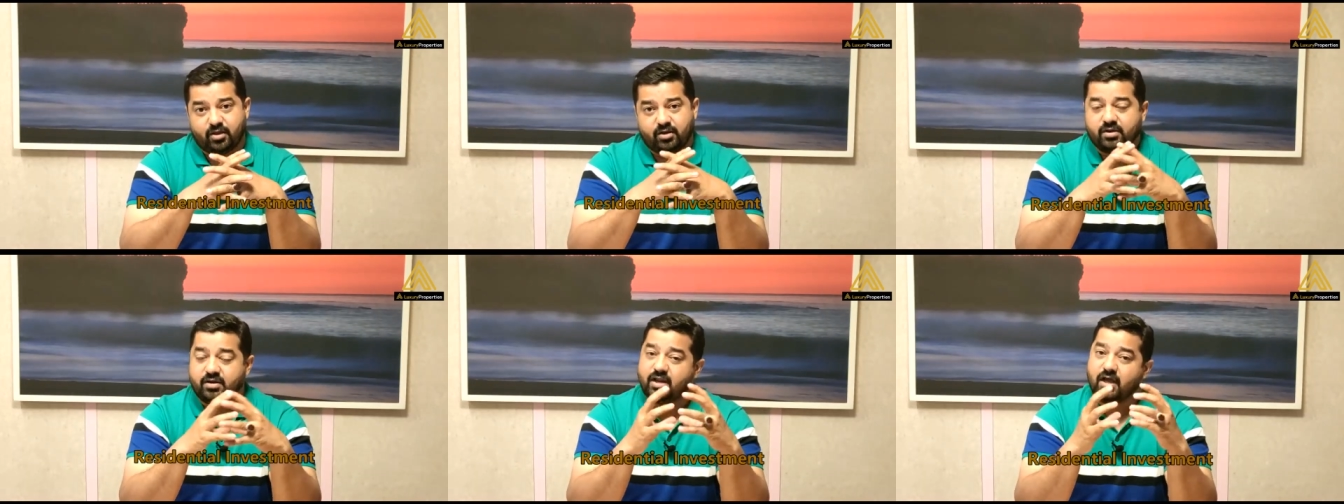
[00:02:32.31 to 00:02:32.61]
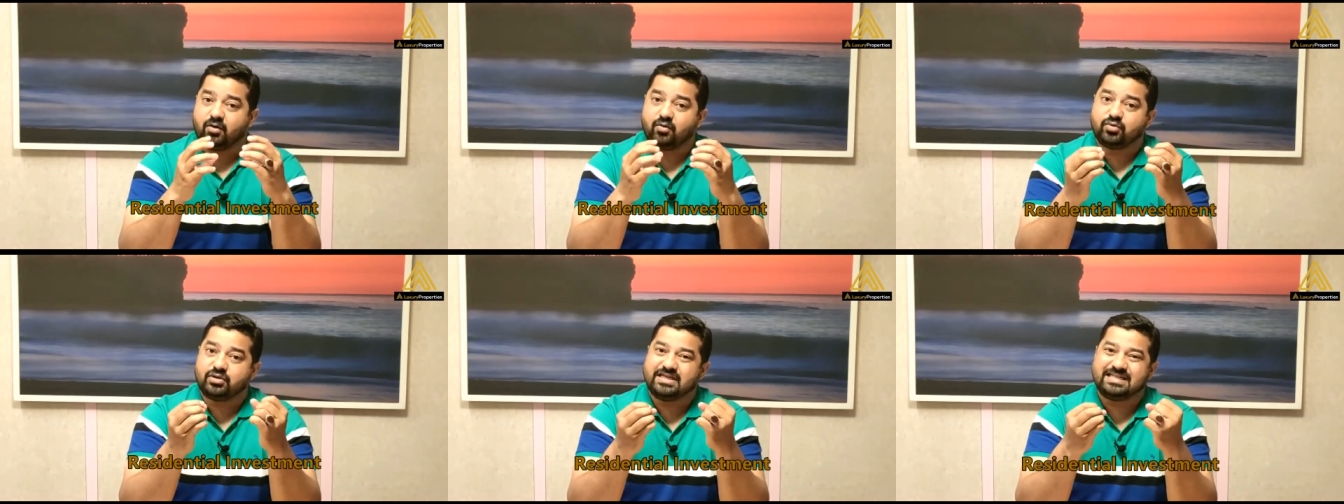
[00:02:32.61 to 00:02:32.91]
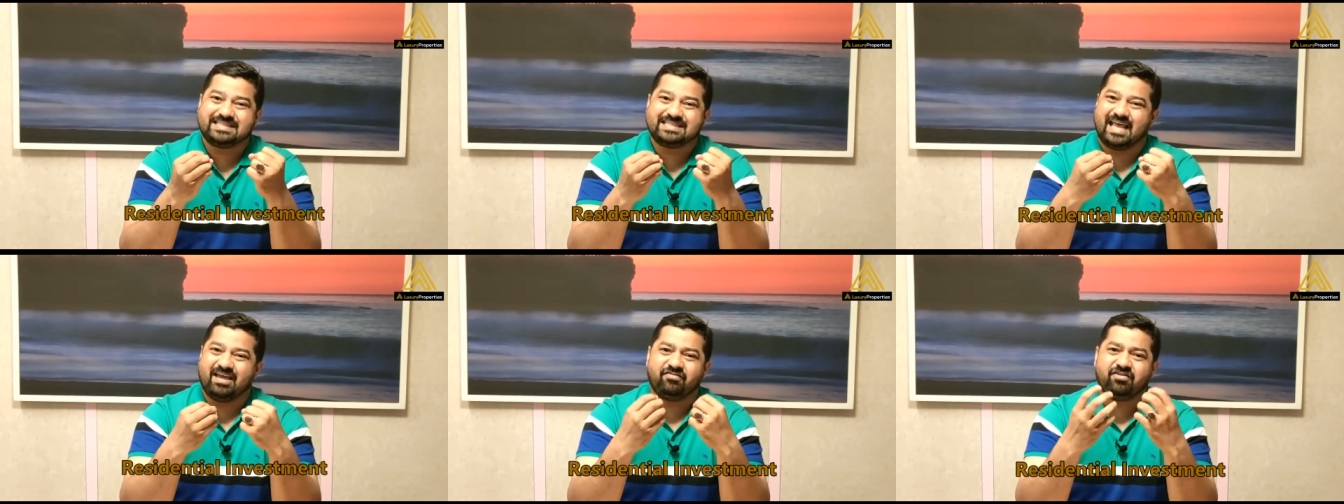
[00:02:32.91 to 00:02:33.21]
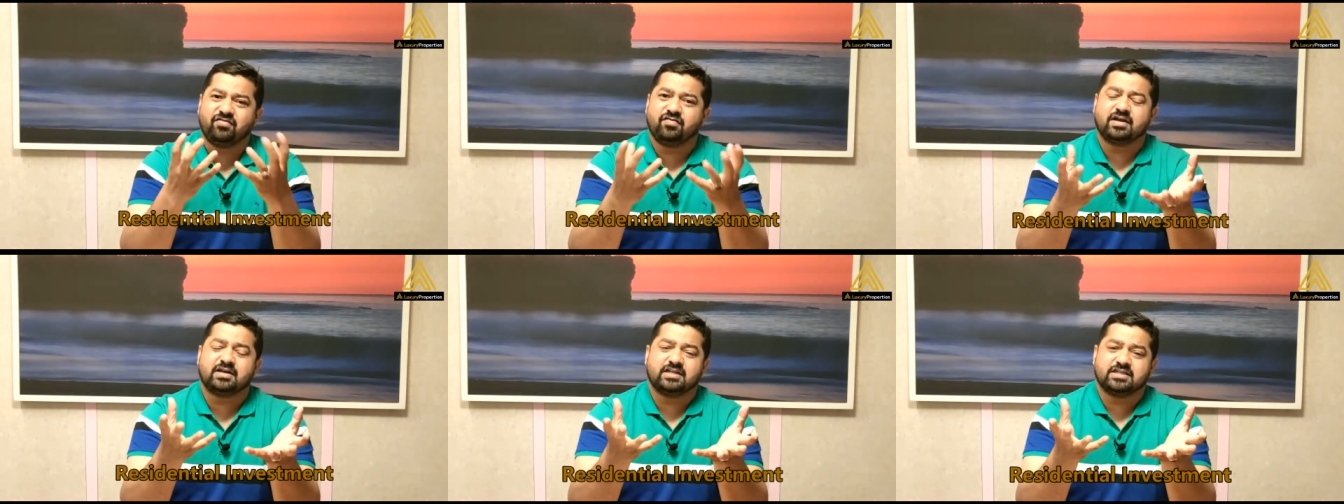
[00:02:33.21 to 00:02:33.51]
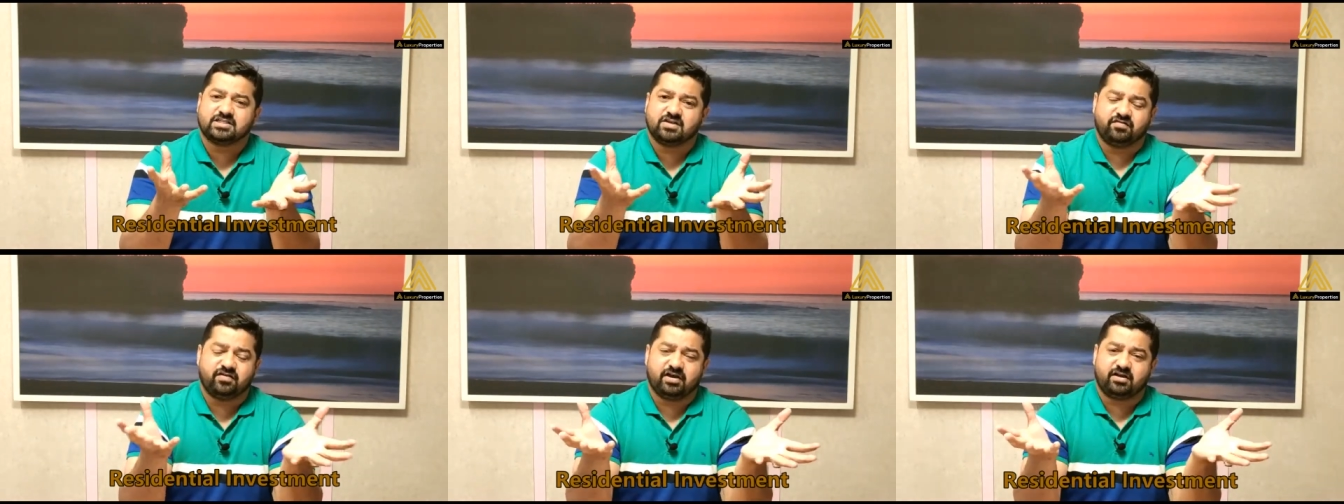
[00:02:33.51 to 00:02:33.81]
Now, everyone
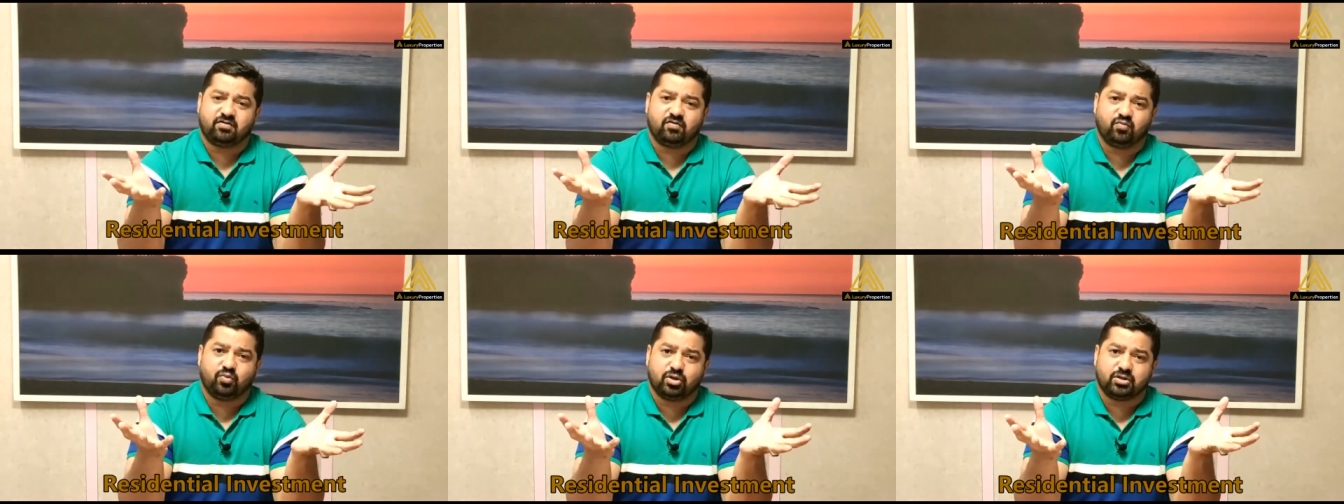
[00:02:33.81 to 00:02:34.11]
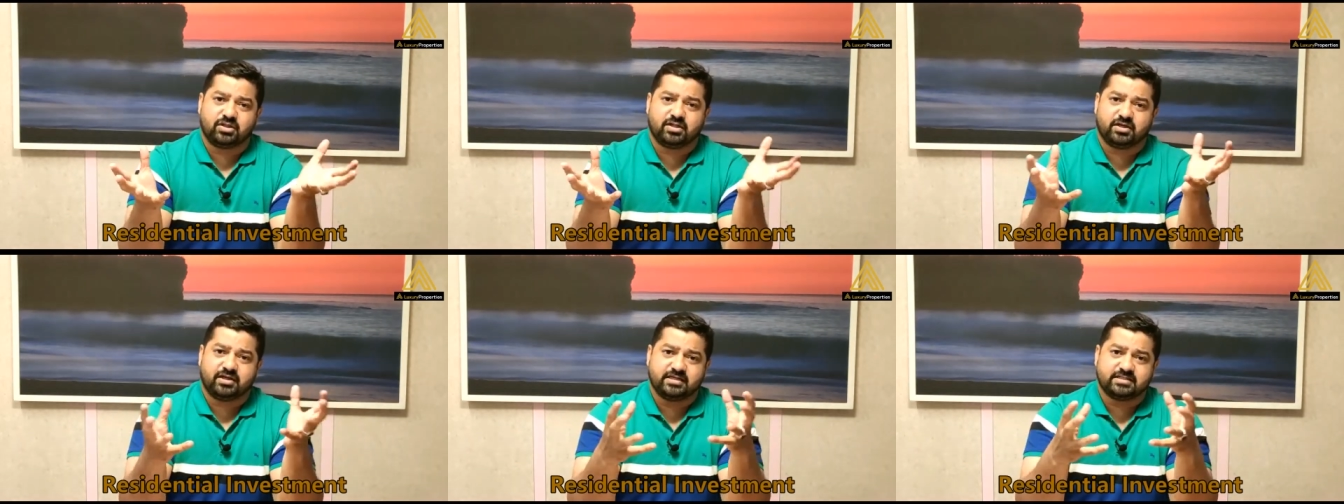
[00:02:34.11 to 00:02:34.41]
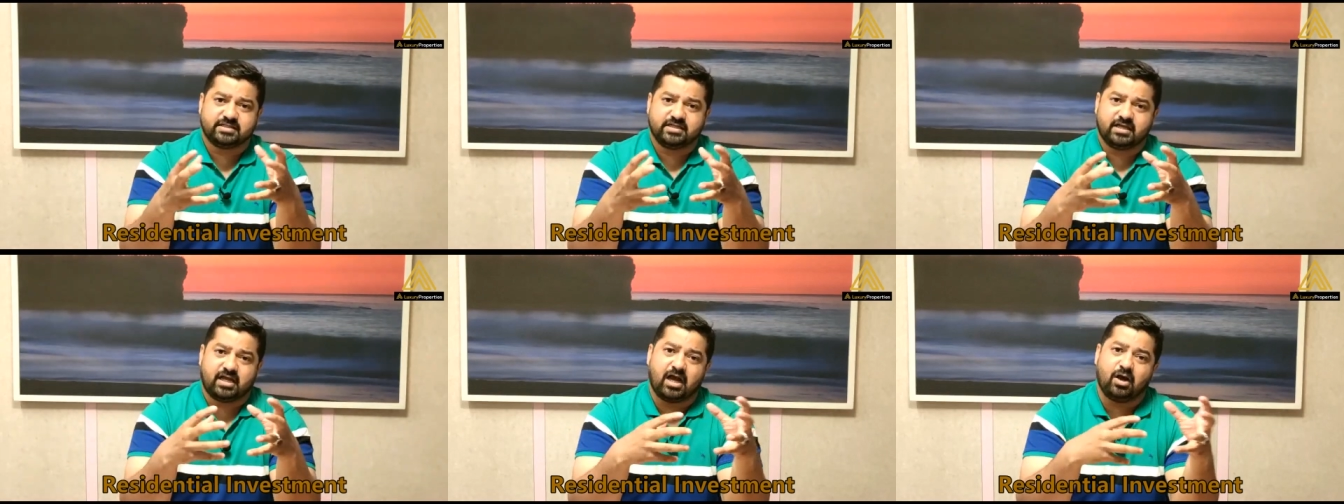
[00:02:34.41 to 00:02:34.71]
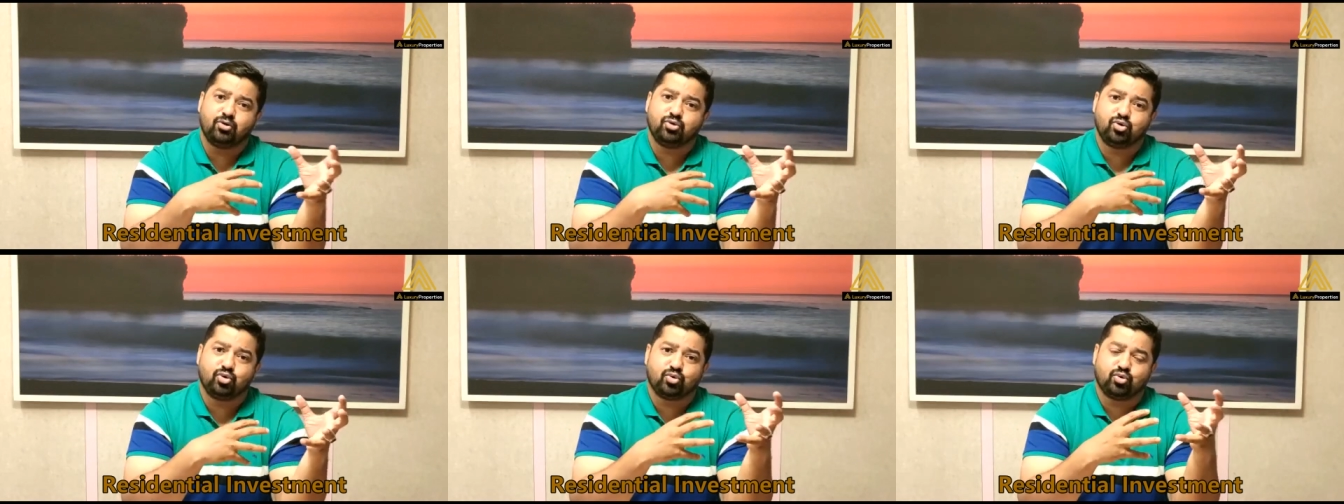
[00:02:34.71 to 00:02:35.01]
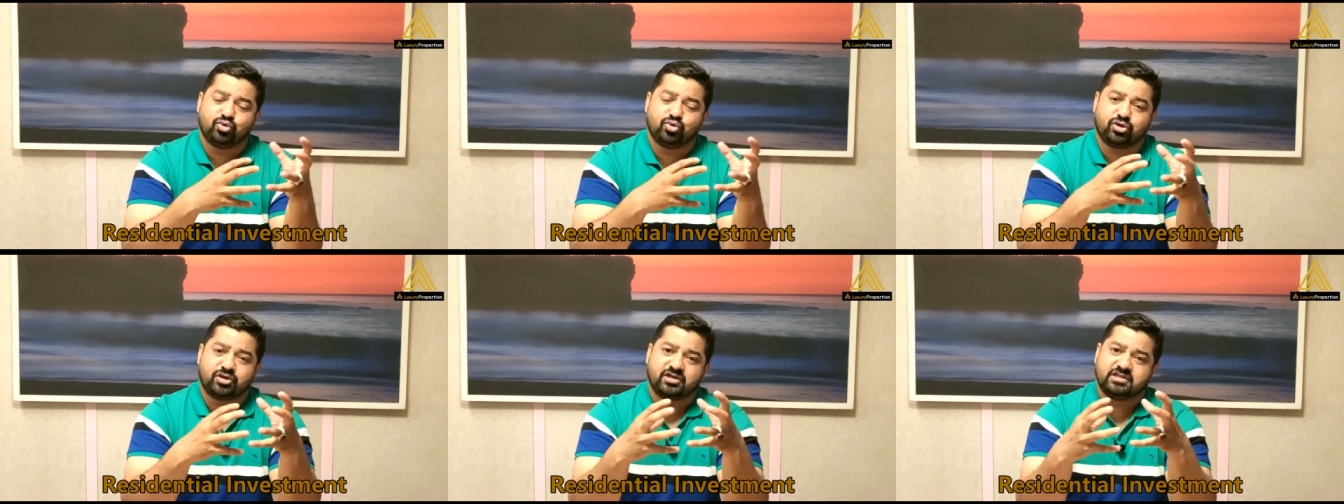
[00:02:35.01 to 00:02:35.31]
is aware of how you
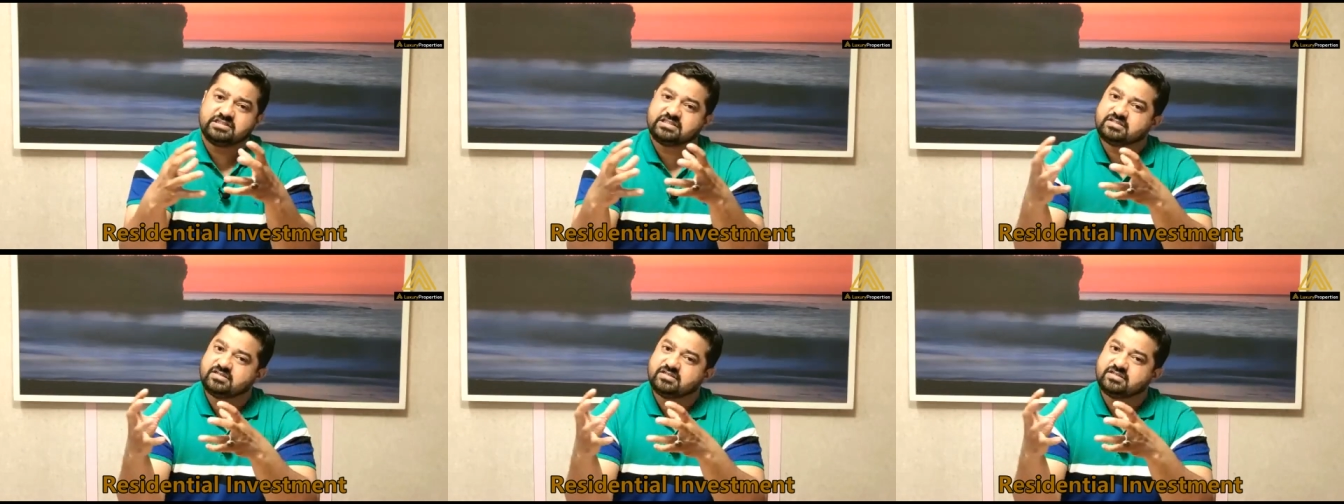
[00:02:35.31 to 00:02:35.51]
could